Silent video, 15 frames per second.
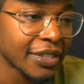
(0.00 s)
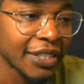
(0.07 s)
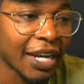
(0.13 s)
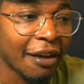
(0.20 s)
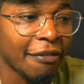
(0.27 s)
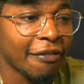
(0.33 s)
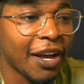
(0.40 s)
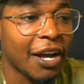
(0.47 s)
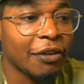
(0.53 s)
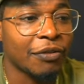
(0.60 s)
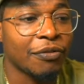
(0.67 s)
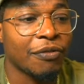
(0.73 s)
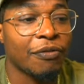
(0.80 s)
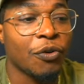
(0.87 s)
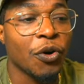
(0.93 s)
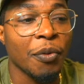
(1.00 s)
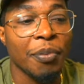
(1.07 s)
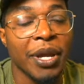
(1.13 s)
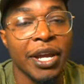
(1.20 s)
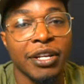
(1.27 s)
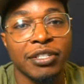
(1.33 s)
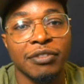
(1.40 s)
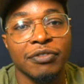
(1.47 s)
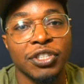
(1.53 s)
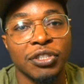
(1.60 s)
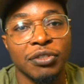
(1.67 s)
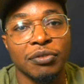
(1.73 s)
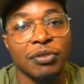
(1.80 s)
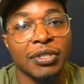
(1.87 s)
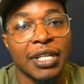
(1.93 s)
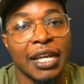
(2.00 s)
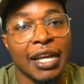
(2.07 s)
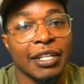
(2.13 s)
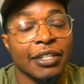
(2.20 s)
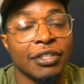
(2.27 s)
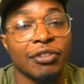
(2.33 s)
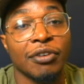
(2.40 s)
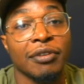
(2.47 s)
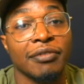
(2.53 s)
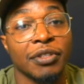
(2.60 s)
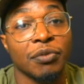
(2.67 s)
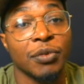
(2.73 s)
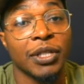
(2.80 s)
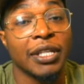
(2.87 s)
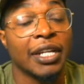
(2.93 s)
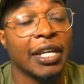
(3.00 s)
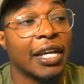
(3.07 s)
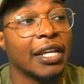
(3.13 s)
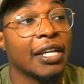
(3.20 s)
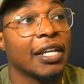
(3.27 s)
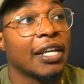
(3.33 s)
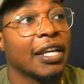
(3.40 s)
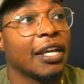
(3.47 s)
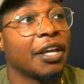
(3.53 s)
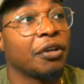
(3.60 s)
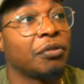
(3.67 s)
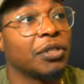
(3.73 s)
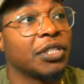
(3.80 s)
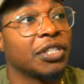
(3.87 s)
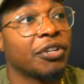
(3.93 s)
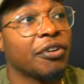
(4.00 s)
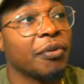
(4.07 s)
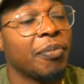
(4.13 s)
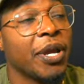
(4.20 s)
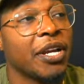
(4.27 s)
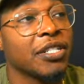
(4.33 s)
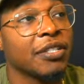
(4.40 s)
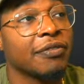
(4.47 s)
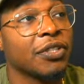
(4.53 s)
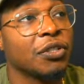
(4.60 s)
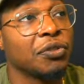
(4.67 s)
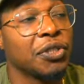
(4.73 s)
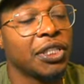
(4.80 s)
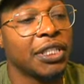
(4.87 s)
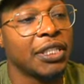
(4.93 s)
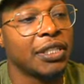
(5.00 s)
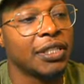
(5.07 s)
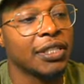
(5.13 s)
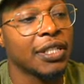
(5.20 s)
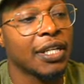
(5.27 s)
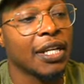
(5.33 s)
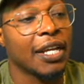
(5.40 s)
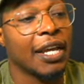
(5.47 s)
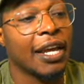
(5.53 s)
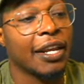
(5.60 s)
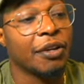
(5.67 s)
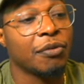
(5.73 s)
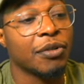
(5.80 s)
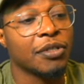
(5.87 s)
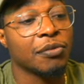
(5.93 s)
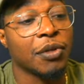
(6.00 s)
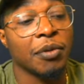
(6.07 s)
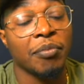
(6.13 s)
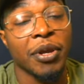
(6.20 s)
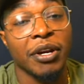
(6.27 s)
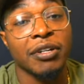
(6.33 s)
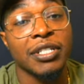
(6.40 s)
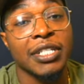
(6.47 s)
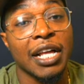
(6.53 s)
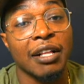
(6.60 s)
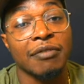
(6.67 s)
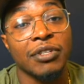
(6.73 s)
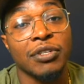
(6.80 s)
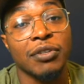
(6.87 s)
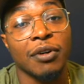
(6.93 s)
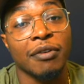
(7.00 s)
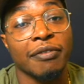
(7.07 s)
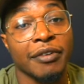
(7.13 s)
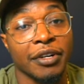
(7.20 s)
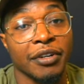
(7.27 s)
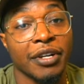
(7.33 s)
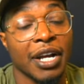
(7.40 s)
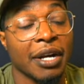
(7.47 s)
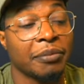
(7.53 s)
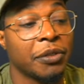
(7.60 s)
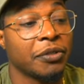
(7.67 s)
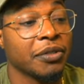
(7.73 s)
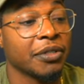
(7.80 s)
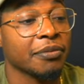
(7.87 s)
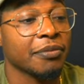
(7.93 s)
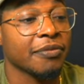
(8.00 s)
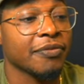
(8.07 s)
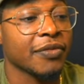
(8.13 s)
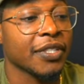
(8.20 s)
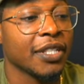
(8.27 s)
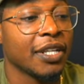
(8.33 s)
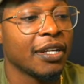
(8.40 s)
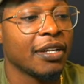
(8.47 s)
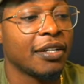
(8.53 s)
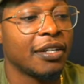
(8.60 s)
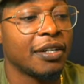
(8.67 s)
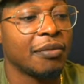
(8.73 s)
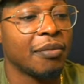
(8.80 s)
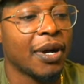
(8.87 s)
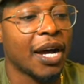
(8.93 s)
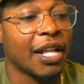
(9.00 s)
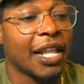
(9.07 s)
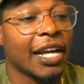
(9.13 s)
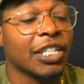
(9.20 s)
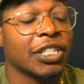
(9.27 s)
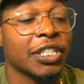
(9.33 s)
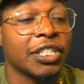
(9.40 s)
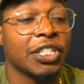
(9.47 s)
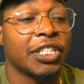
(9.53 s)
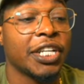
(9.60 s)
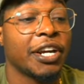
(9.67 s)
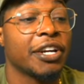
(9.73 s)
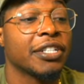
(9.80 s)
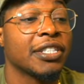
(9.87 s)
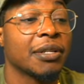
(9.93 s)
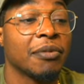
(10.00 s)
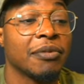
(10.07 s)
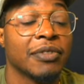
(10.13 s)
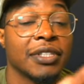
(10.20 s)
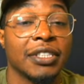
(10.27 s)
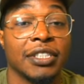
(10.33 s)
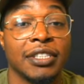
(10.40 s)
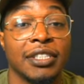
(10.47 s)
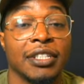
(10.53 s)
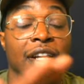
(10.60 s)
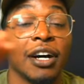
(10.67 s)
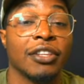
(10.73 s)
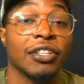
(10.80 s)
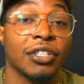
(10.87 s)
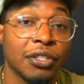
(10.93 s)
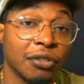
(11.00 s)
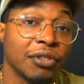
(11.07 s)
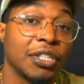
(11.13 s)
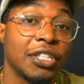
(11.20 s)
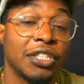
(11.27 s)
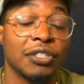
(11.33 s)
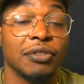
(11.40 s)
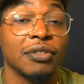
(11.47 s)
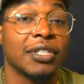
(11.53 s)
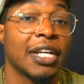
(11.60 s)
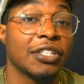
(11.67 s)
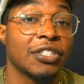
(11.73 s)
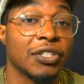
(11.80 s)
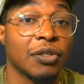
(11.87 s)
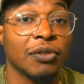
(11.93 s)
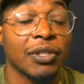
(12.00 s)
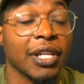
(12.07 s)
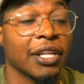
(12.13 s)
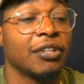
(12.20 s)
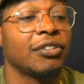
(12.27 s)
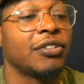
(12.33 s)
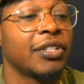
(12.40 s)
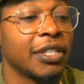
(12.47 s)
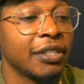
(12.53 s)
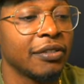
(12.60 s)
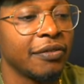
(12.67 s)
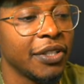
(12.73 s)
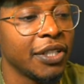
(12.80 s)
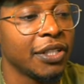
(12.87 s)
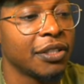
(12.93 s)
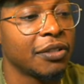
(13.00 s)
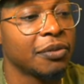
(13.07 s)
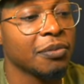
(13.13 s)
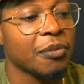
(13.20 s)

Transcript: I found four pairs of shoes in the thrift in one day. It was three pairs of Gucci's, and it was one pair of Salvatore Ferragamo's. Um, I'll actually share some of the other Gucci shoes that sold later on in the video,